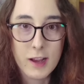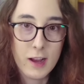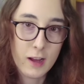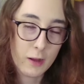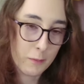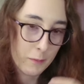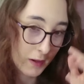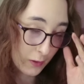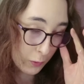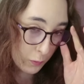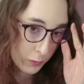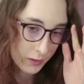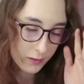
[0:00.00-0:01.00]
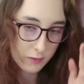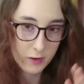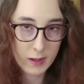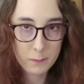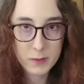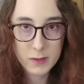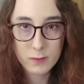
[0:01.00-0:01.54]
I hope you guys are
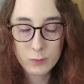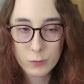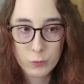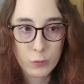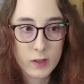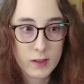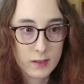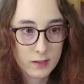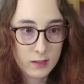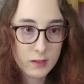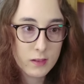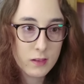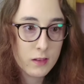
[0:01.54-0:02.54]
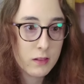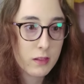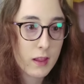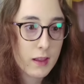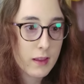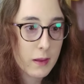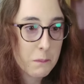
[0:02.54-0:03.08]
happy as well.
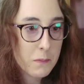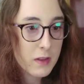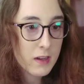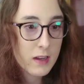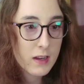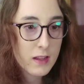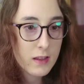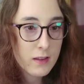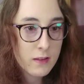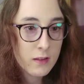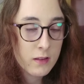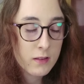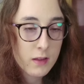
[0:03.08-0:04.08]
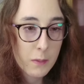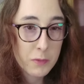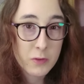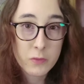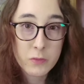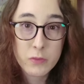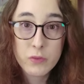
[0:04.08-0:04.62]
Like, I'm editing
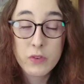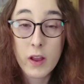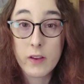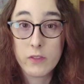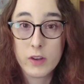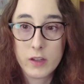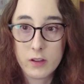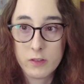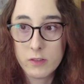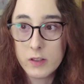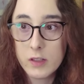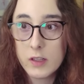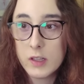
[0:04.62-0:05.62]
episode 5 right now.